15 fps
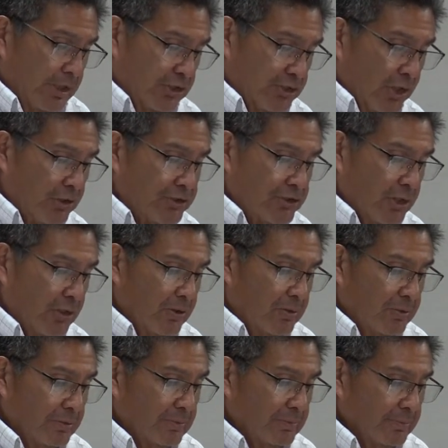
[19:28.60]
He's
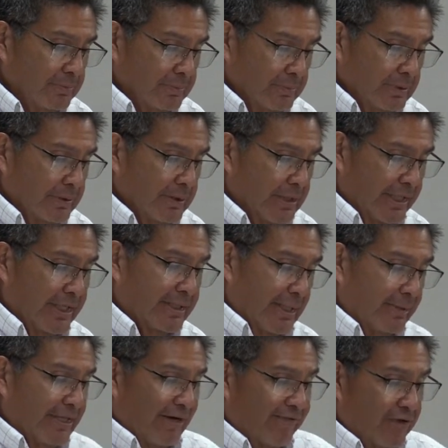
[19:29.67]
also, again,
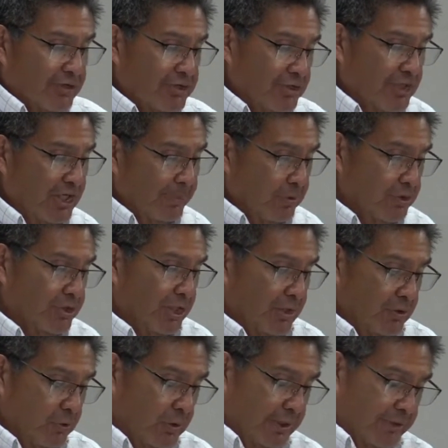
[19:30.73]
that, that verse is Hebrews
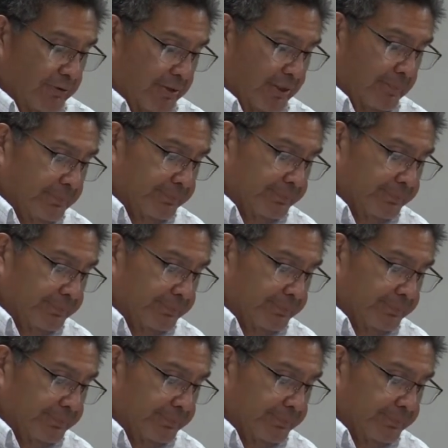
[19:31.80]
10 23.